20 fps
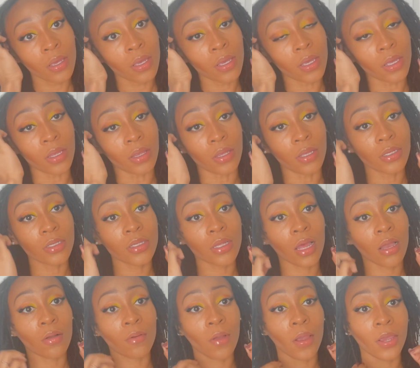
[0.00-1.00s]
and this
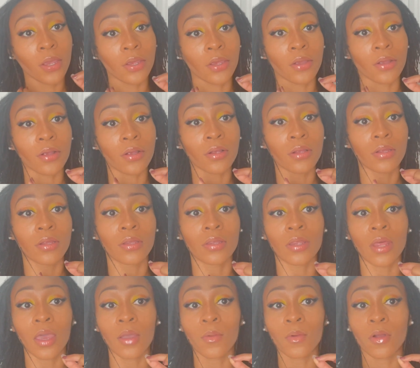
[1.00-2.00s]
lock right here,
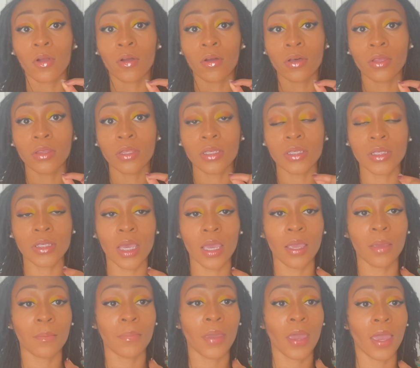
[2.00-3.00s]
they were on the
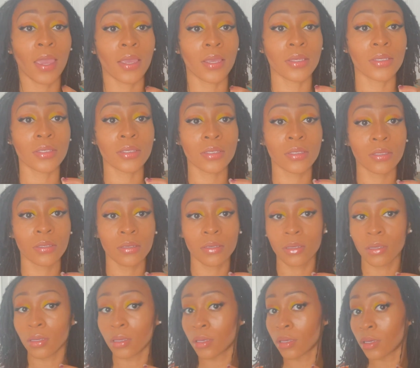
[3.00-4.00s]
same pace.
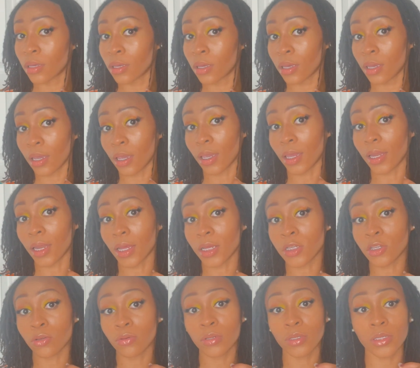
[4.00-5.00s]
And
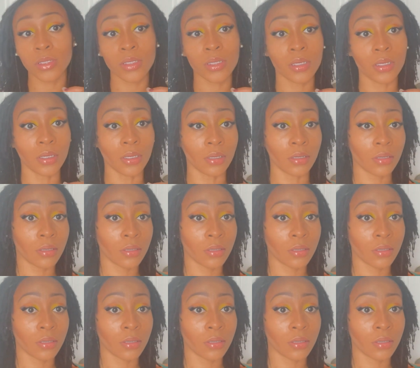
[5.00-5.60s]
as you can see,